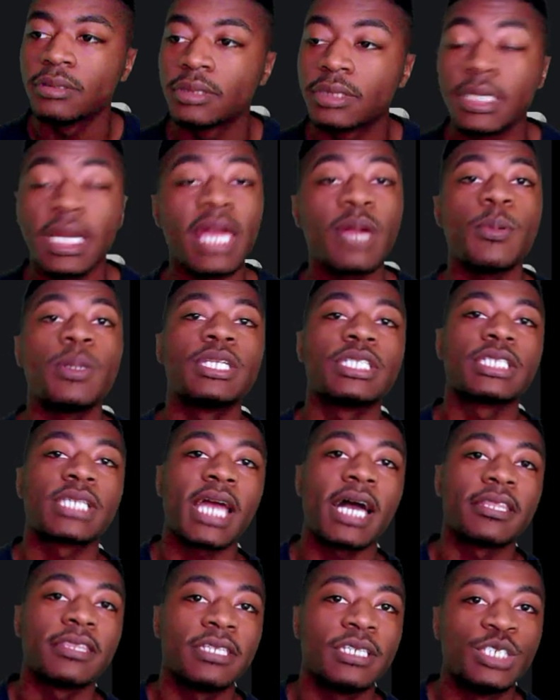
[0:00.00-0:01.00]
Today we just
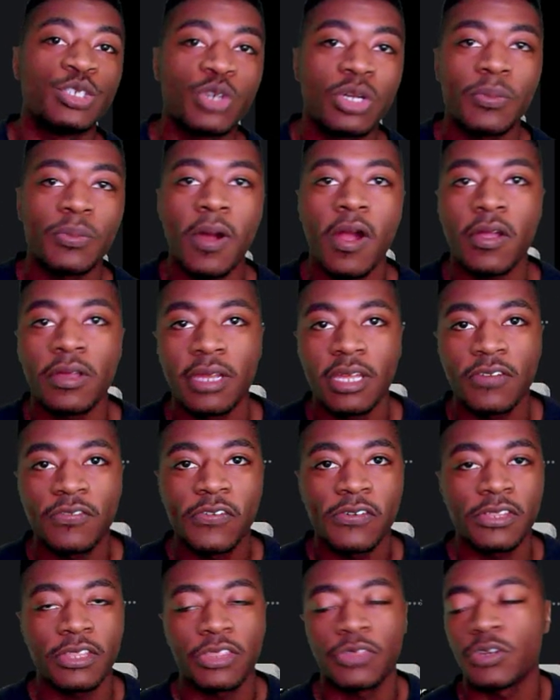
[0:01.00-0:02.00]
got the drip marketing for
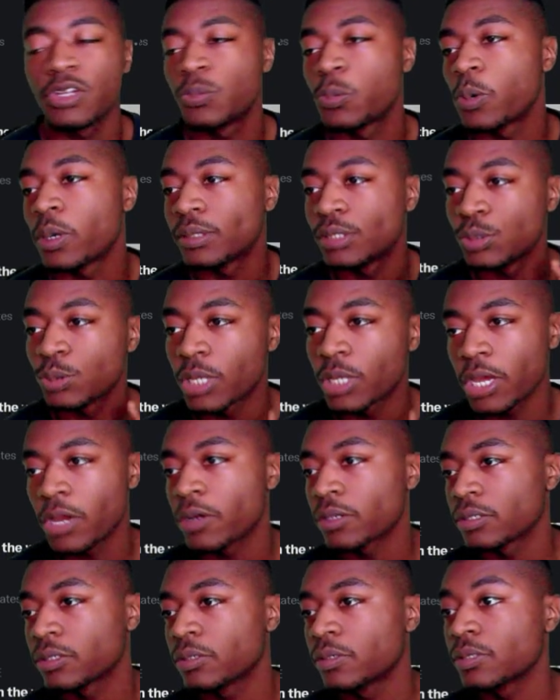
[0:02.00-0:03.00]
the 3.2
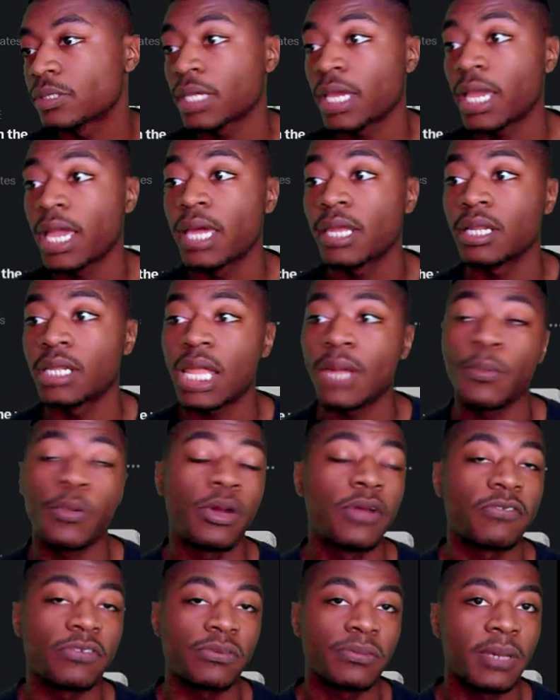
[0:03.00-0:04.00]
characters and a lot more
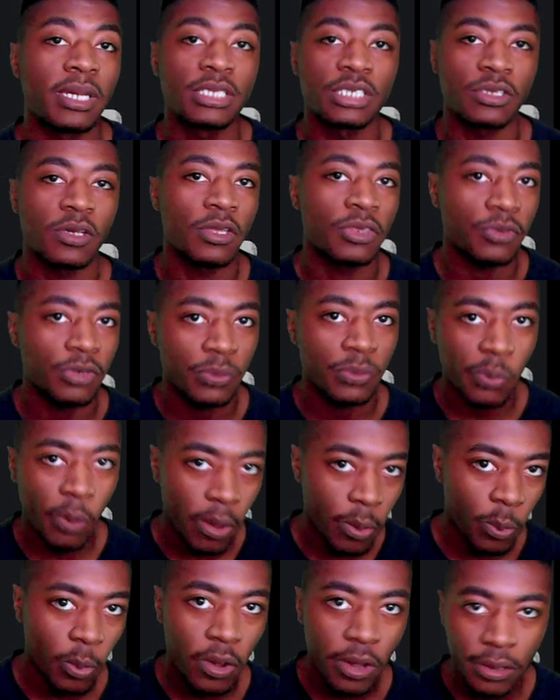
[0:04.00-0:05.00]
information on
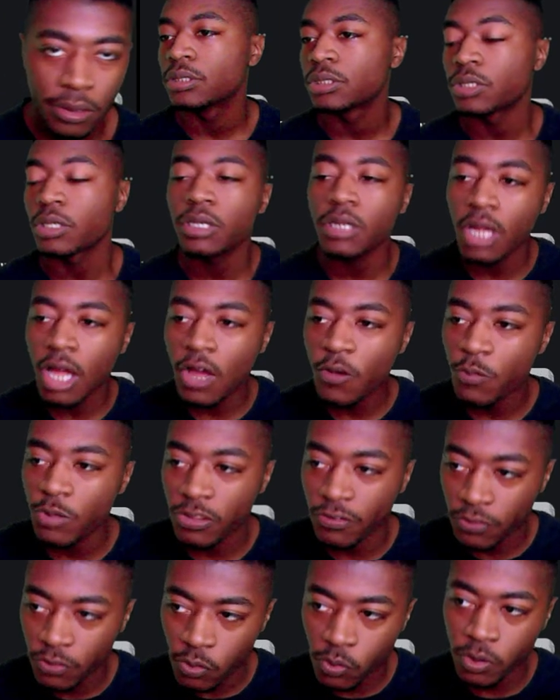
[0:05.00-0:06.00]
3.1. Starting off with, of
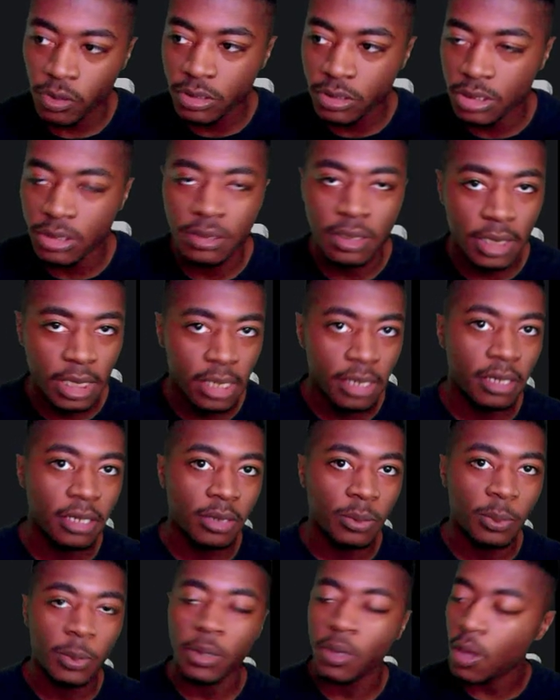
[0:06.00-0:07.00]
course,
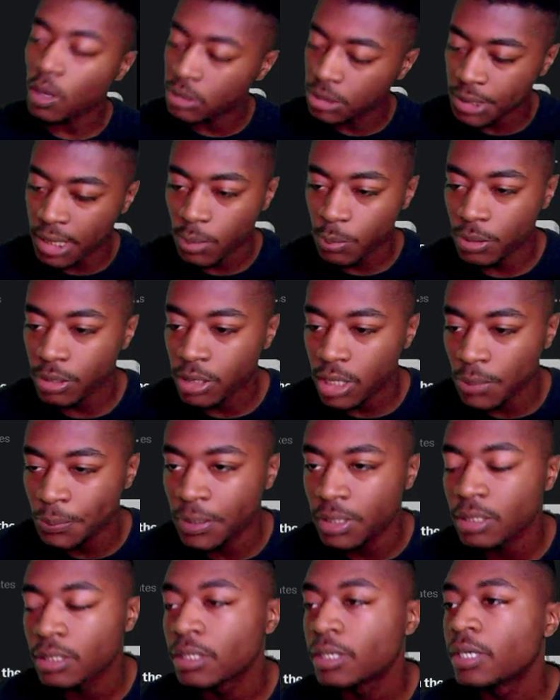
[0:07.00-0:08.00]
Nahida. We also saw that one
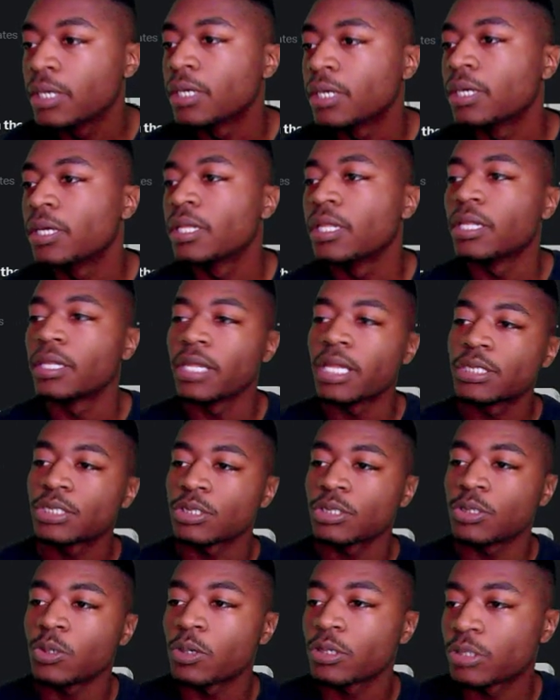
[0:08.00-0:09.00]
coming. Lesser
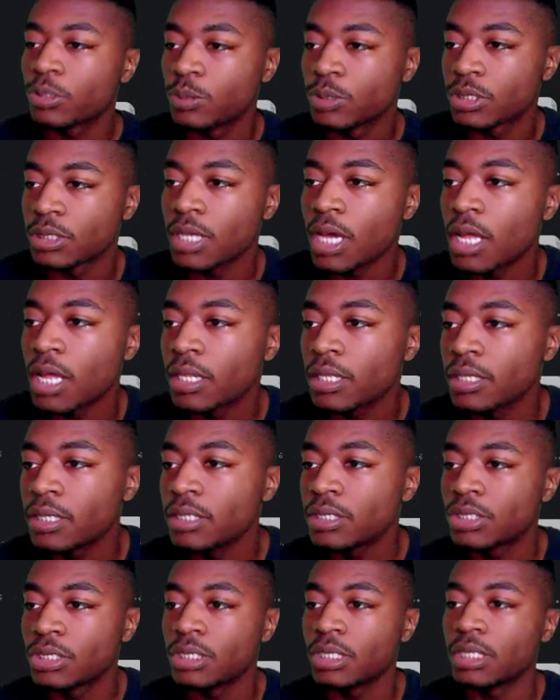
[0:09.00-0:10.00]
Lord Kusanali,
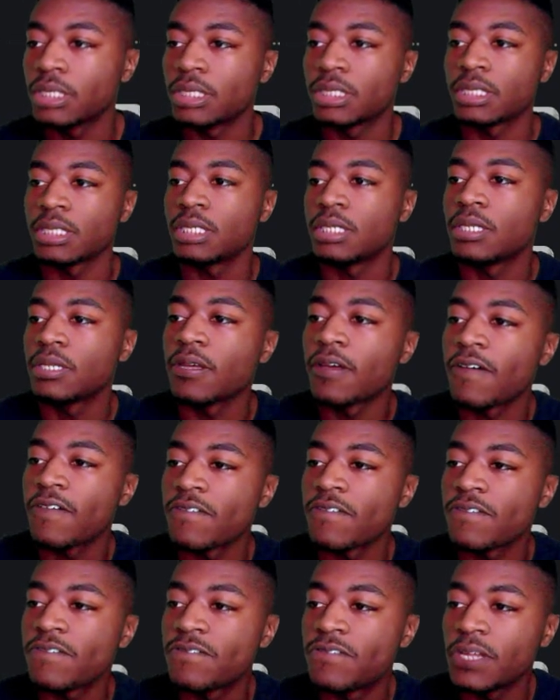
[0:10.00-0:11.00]
she is the
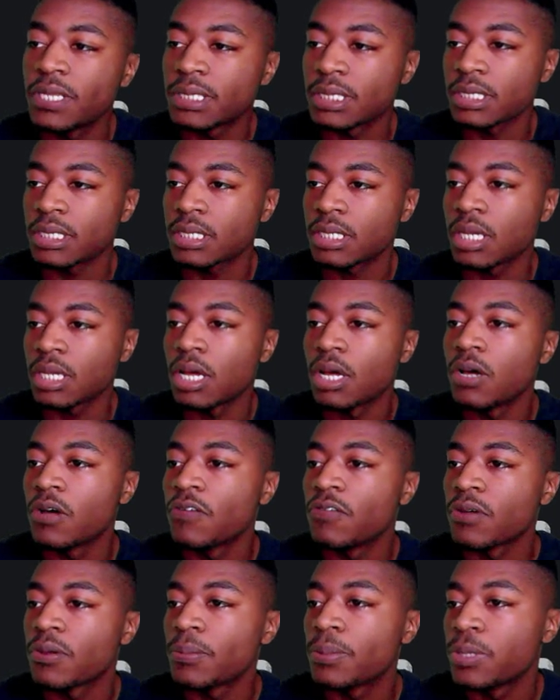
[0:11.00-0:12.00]
Physic
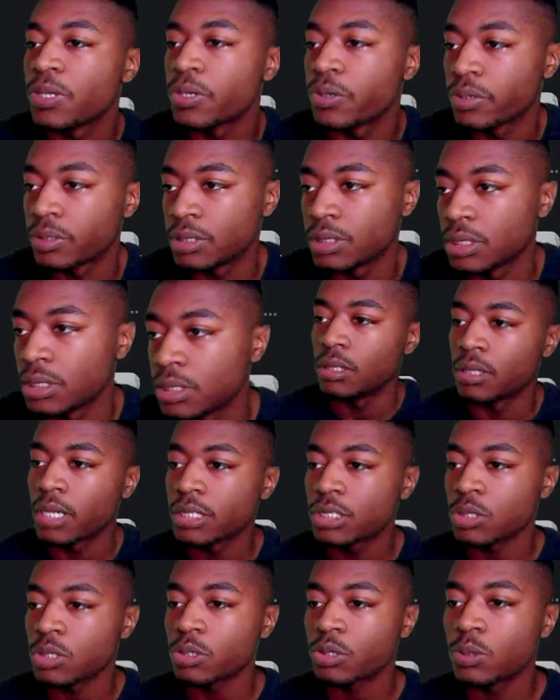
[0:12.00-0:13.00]
of Purity.
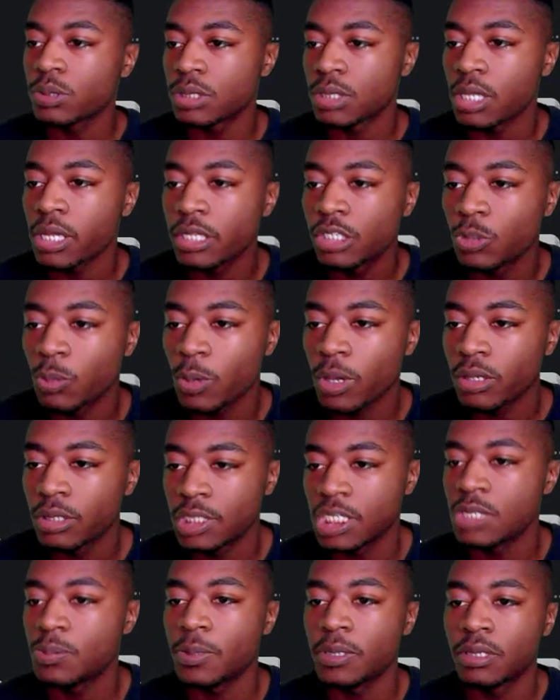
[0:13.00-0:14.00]
Lesser Lord Kusanali dwelt
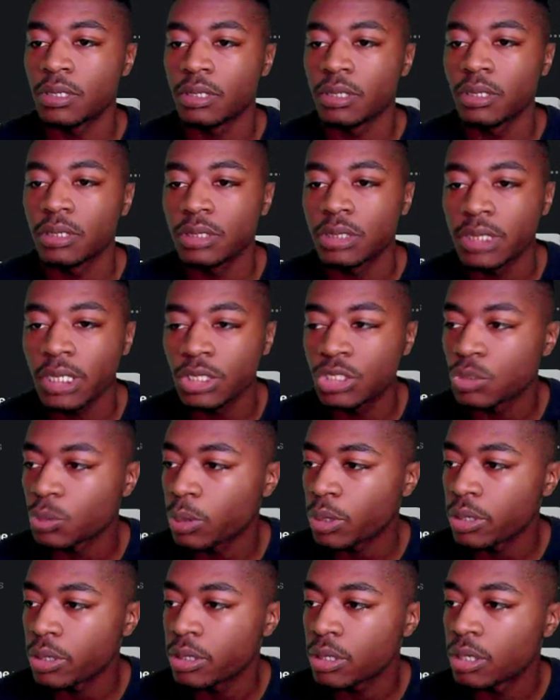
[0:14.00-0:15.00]
deep in the
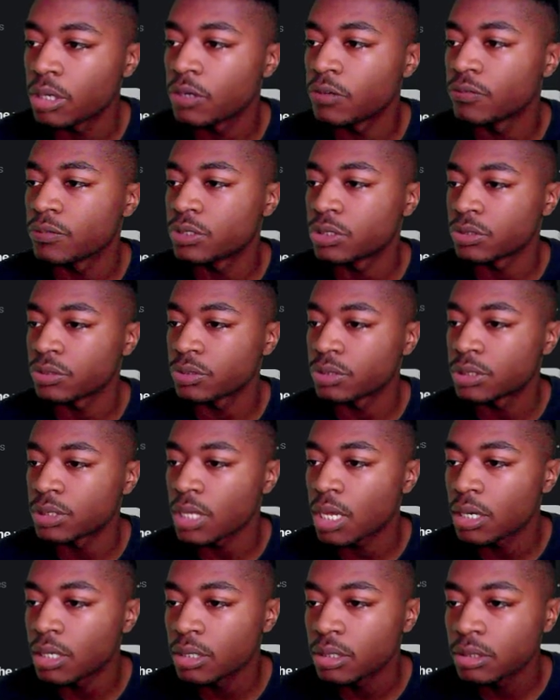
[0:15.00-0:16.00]
sanctuary of
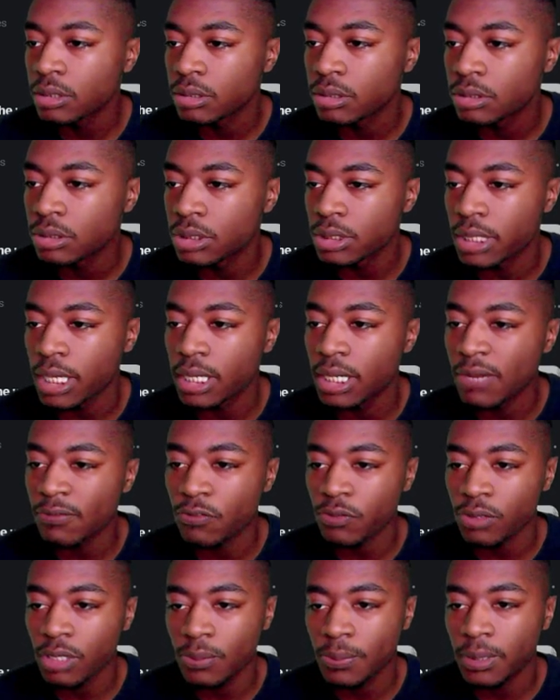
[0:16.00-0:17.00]
Suristana. She had never
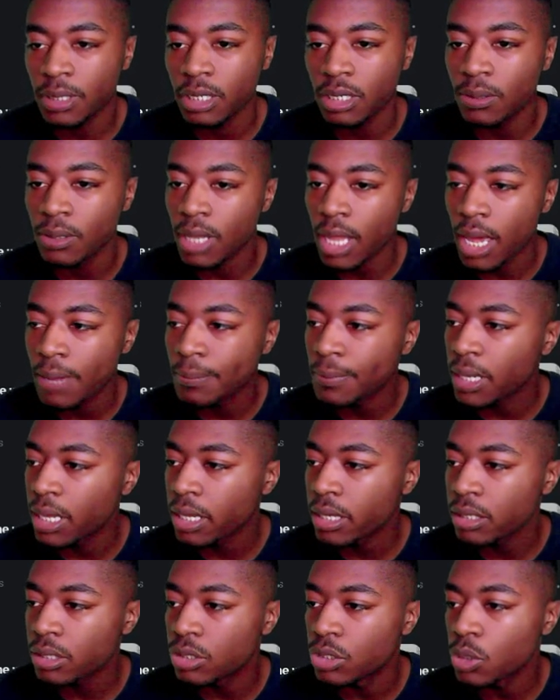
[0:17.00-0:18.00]
really been in
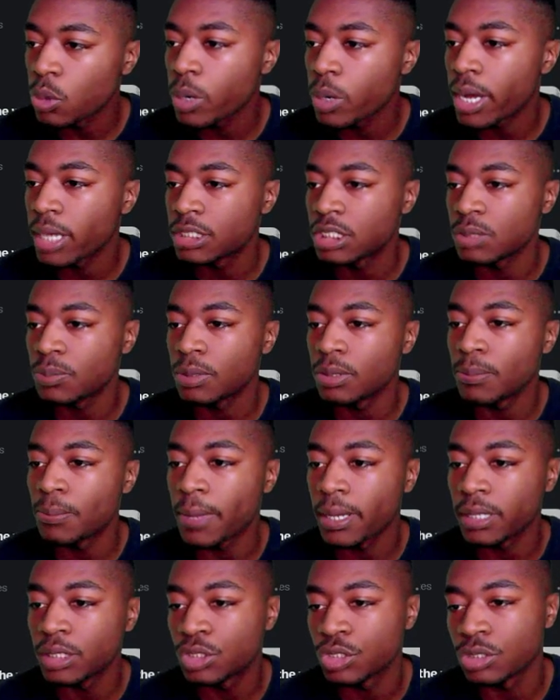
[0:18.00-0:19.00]
limelight, nor had she been
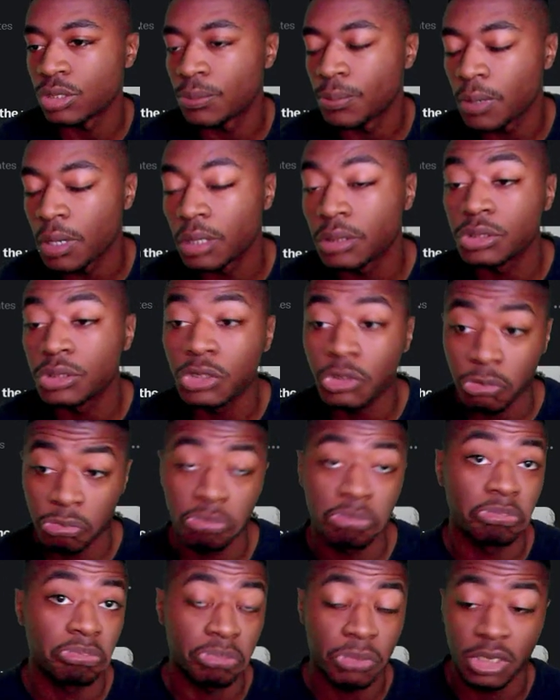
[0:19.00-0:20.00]
mentioned much.
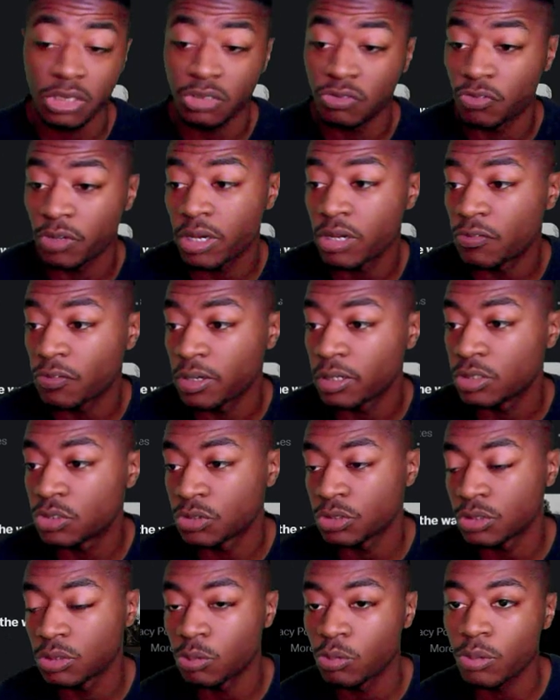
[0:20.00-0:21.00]
Very, very
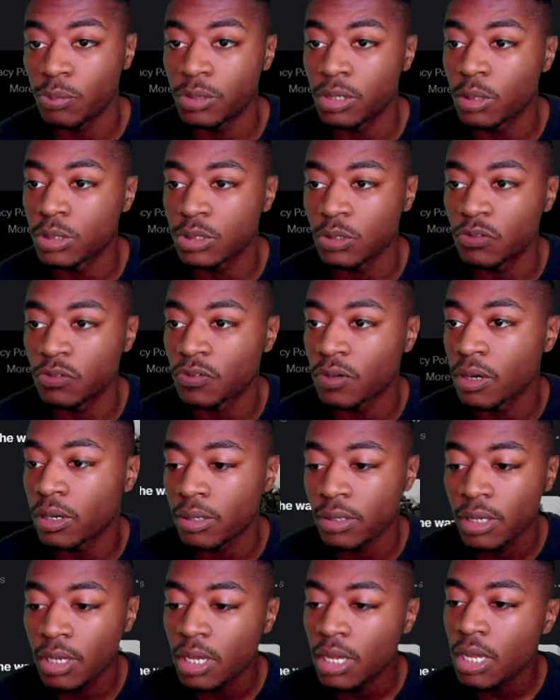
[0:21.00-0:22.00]
true what we know so far.
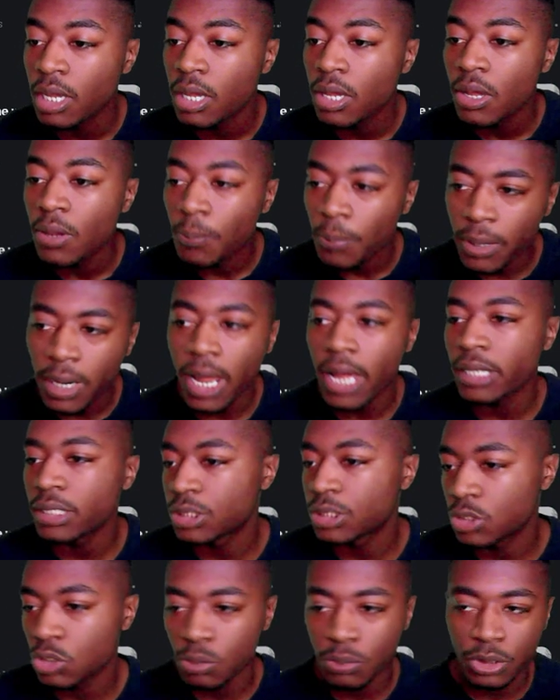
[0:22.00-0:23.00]
But I
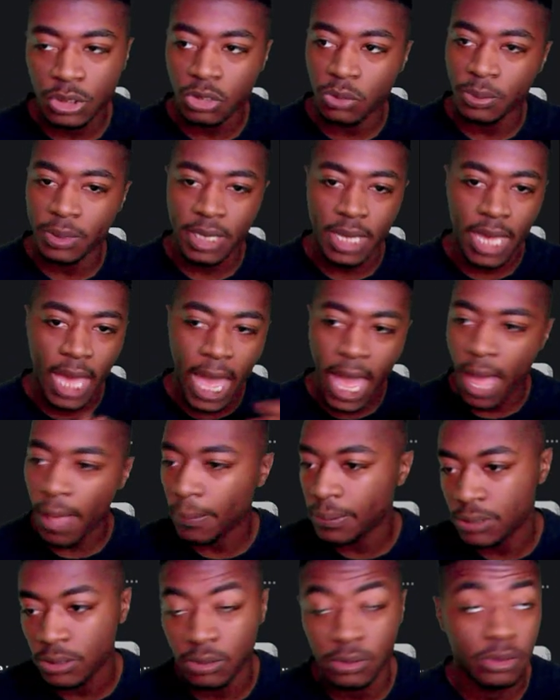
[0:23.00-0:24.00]
assume she'll be
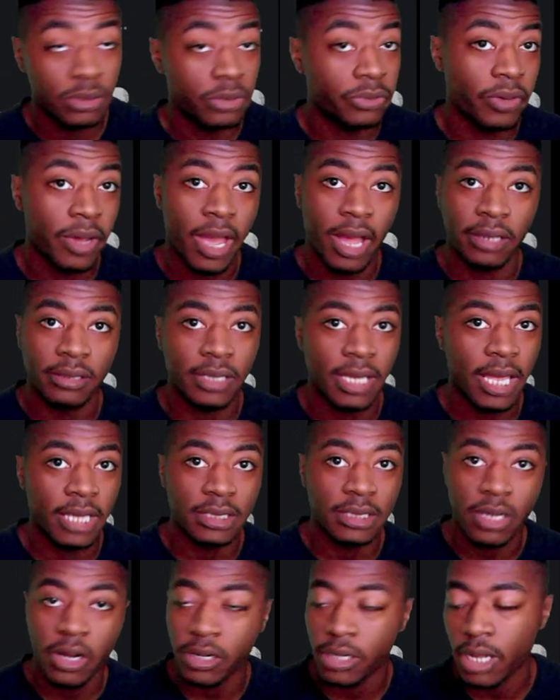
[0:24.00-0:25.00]
absolutely cracked, as
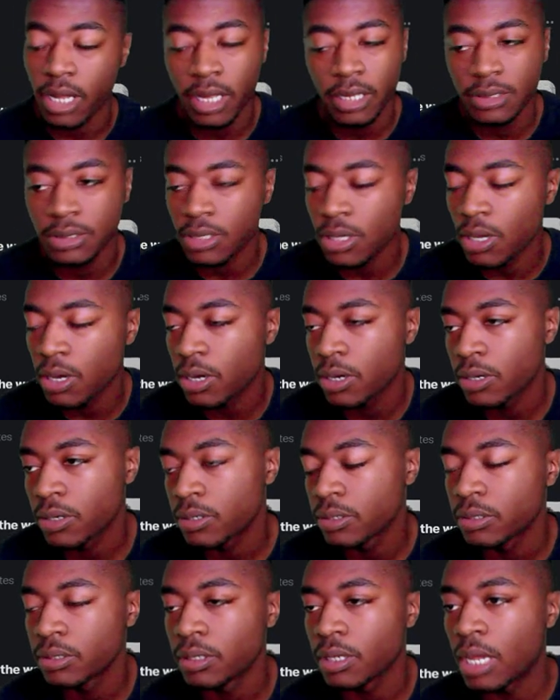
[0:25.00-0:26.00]
Archons are.
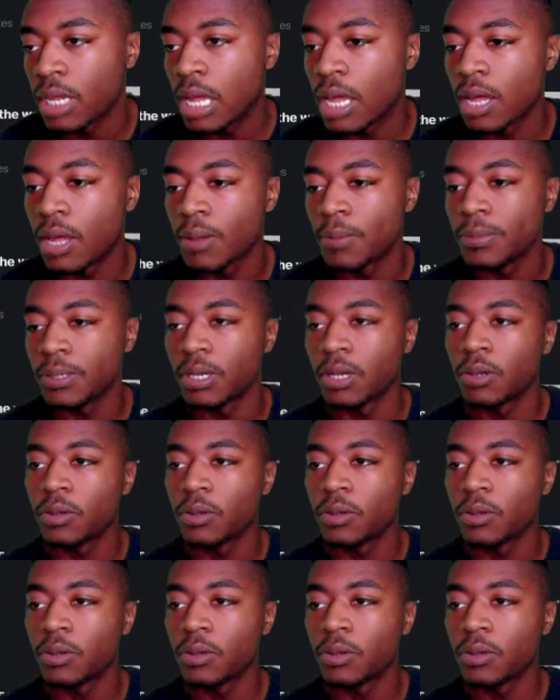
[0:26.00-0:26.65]
Venti